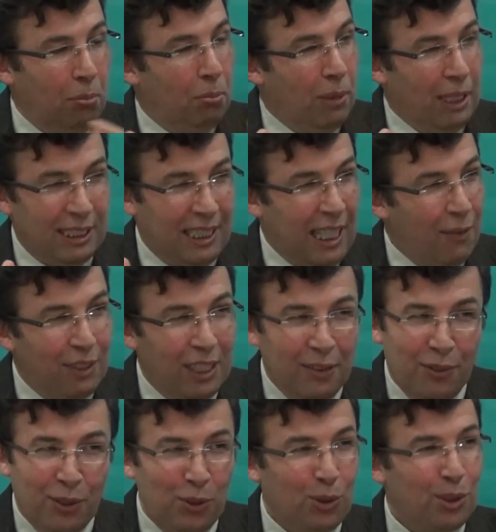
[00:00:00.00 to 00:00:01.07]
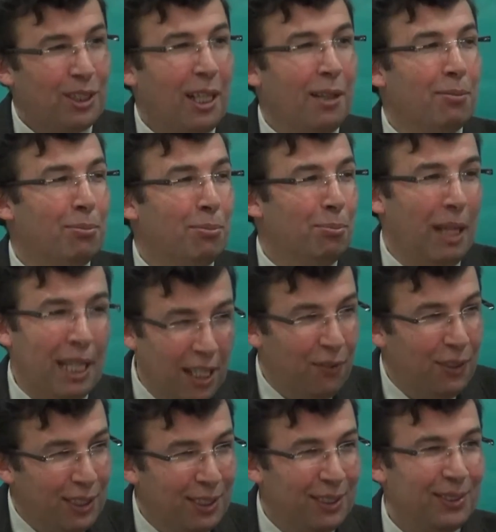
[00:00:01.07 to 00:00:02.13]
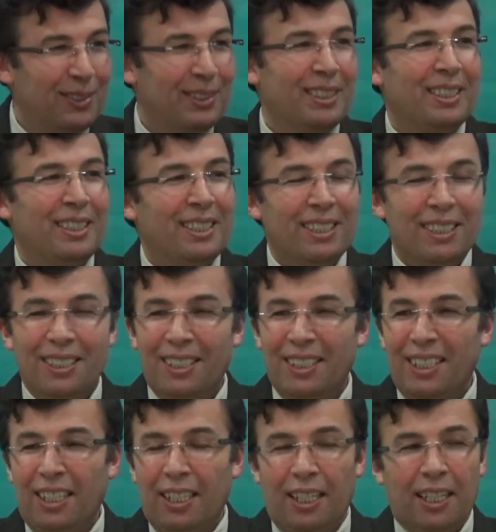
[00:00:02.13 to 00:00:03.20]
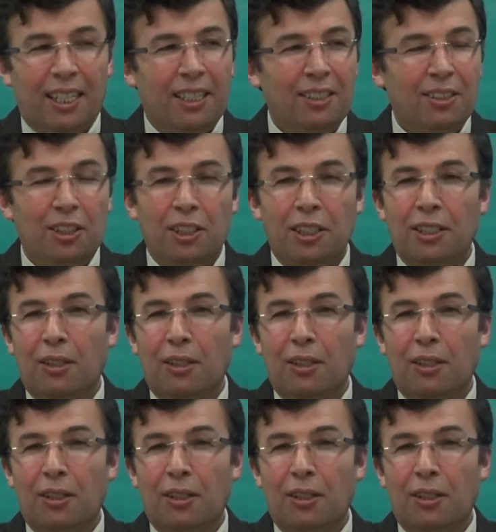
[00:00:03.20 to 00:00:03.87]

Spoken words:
must have given you some benefit, and